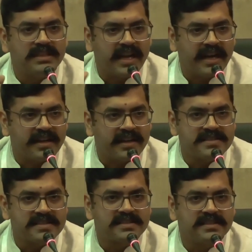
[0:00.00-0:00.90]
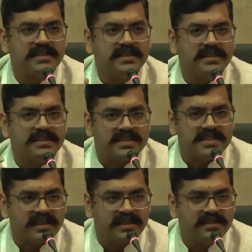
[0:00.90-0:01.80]
the address, the
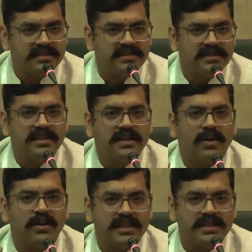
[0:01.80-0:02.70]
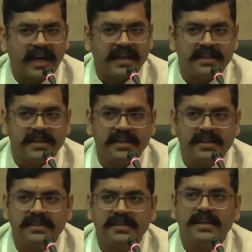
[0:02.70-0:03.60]
gender, only the
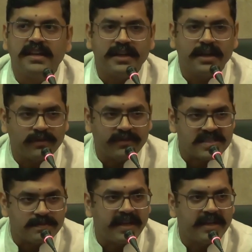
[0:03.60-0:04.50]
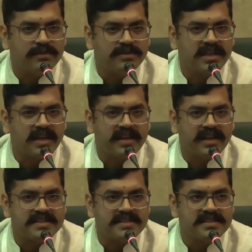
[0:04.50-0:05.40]
identity, date of expiry of the driving
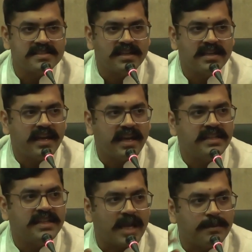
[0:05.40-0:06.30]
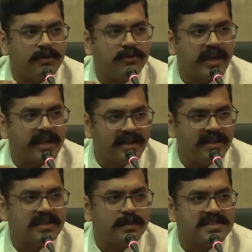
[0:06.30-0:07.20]
license, and the type of
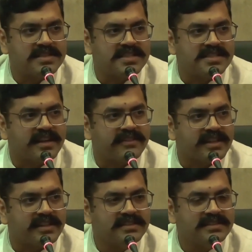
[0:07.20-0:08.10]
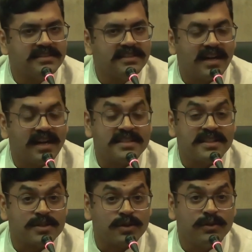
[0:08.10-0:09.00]
vehicle the person is driving.
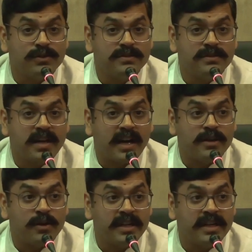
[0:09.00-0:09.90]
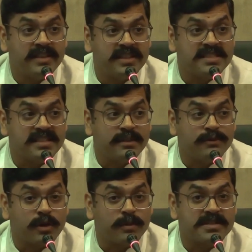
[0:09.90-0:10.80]
Answer is no. I don't need even these 3
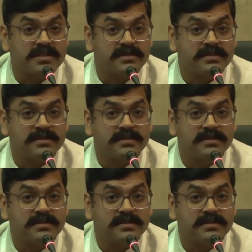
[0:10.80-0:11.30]
information.